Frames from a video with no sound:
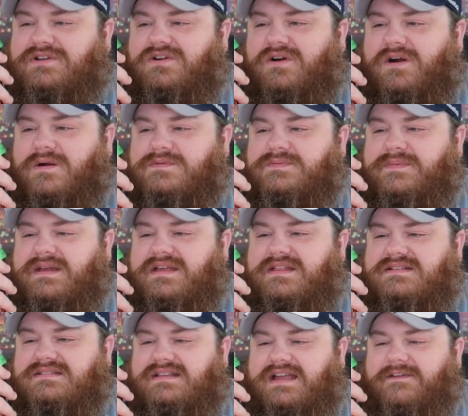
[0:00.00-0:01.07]
of carbs, man?
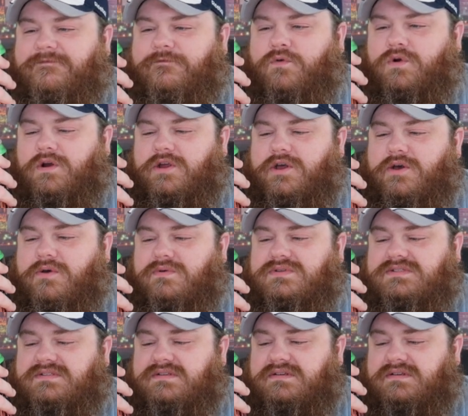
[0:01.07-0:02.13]
That's like 4
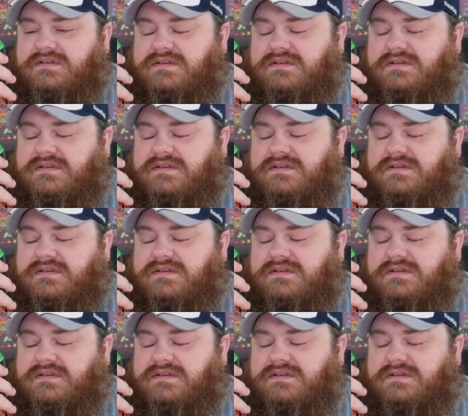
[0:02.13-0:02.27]
Cokes.